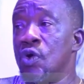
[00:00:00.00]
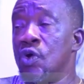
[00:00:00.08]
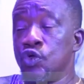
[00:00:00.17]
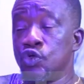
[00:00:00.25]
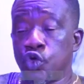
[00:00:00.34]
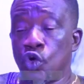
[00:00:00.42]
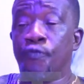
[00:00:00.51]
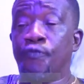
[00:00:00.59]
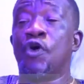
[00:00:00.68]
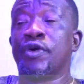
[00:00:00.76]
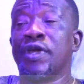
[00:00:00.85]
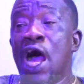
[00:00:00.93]
So for
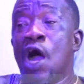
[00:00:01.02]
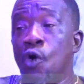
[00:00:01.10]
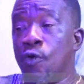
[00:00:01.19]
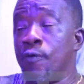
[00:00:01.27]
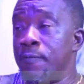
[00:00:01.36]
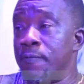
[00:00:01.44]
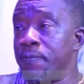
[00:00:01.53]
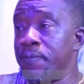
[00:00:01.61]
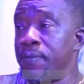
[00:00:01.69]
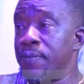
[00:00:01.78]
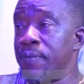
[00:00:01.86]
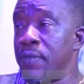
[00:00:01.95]
now,
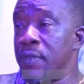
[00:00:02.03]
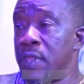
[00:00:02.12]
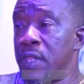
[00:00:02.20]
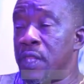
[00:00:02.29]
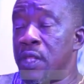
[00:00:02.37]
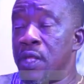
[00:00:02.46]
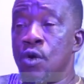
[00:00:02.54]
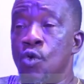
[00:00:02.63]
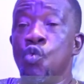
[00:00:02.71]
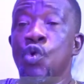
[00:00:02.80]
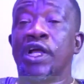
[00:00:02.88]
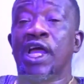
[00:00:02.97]

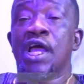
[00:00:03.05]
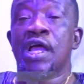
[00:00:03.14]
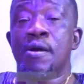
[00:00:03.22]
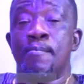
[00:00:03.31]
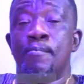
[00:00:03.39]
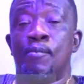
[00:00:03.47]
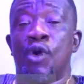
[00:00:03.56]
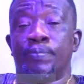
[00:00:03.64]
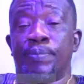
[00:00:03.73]
Wike must be